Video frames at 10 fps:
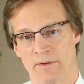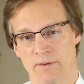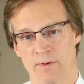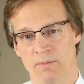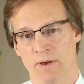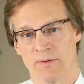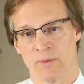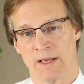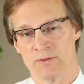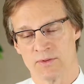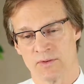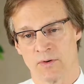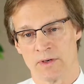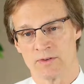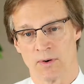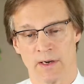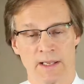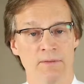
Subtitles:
to 3 month range, which is very strong.